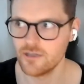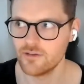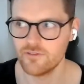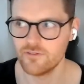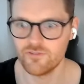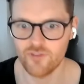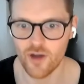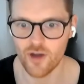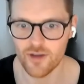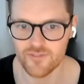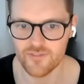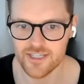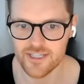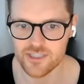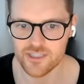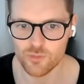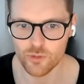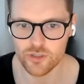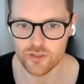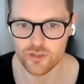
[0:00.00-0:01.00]

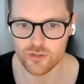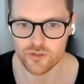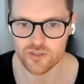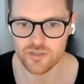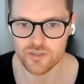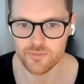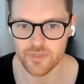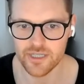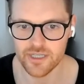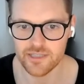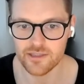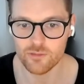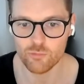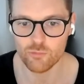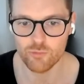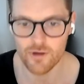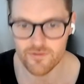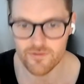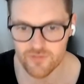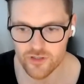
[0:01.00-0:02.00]
5x what it used to be, the
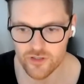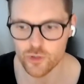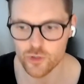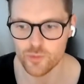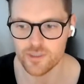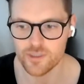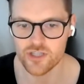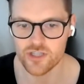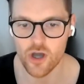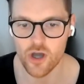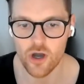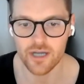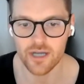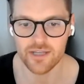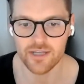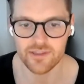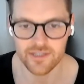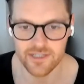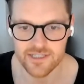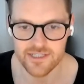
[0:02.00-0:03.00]
revenue is higher
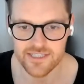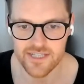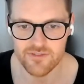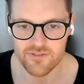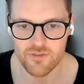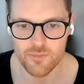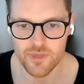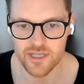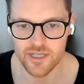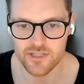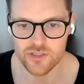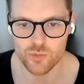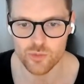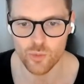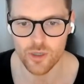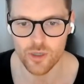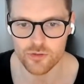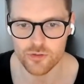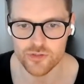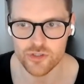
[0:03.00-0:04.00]
than it's ever been as
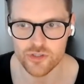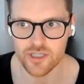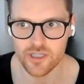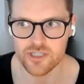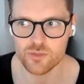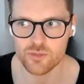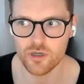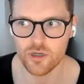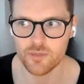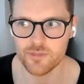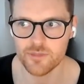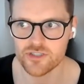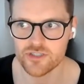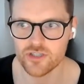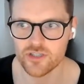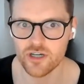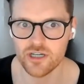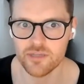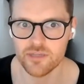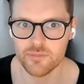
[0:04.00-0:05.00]
well. So that's why I'm
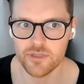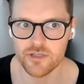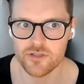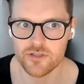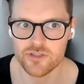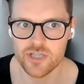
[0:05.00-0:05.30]
excited, because